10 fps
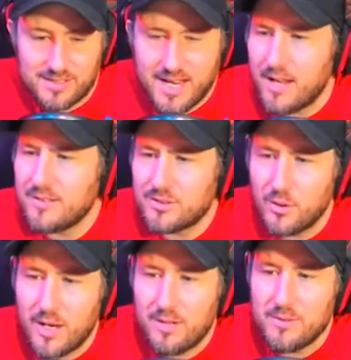Yeah. So
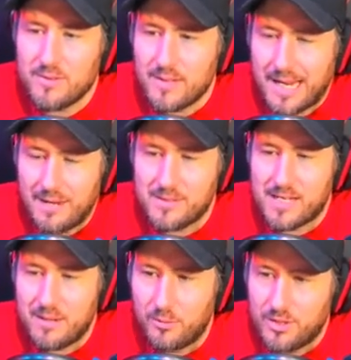how how is
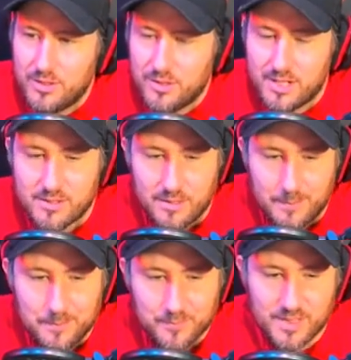that where you guys are?
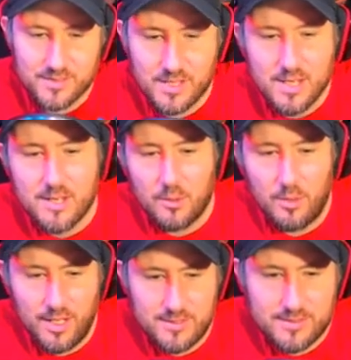Because
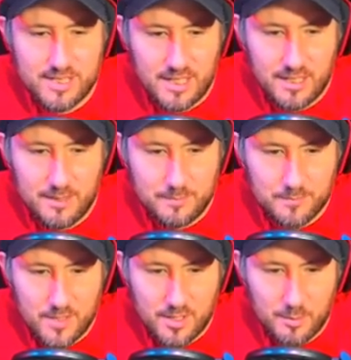what um,
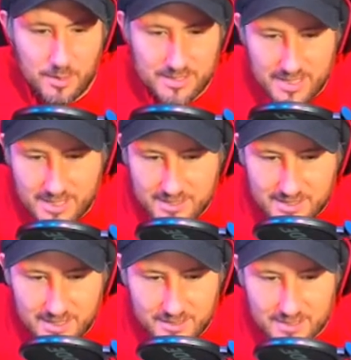Autobahn Dan is
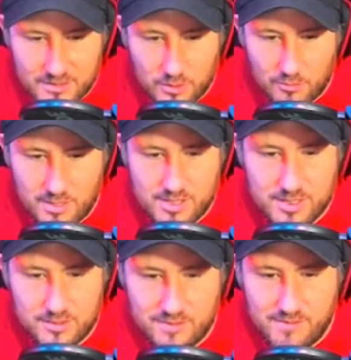saying is that they're rushing
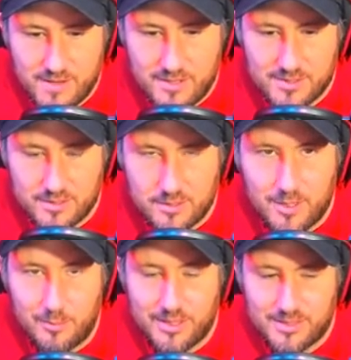too fast on
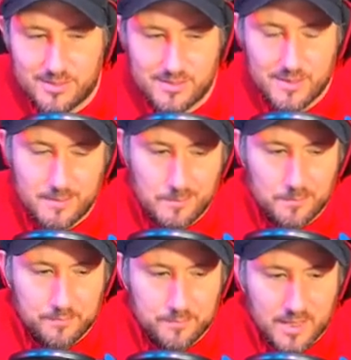complexes,
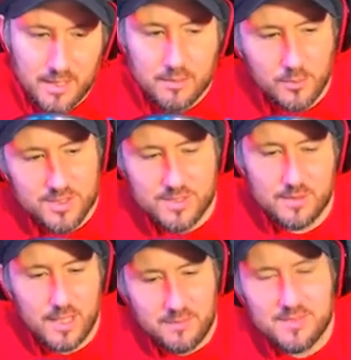which
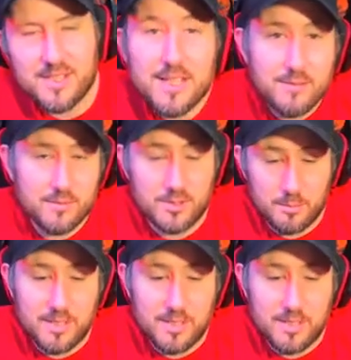I've seen to be